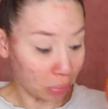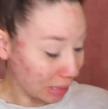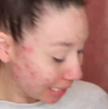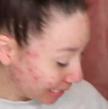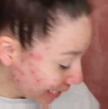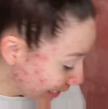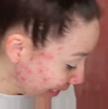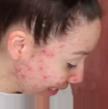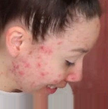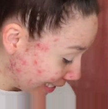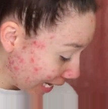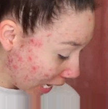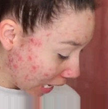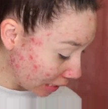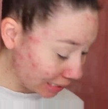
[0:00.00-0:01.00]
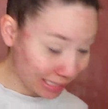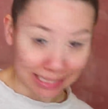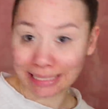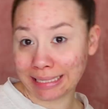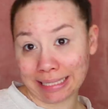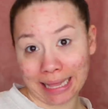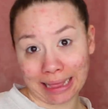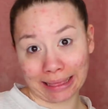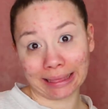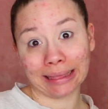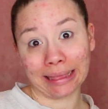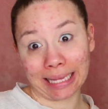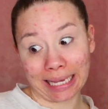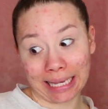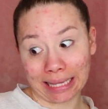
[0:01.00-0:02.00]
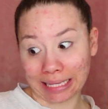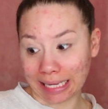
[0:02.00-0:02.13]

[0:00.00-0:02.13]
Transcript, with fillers: Skin did not like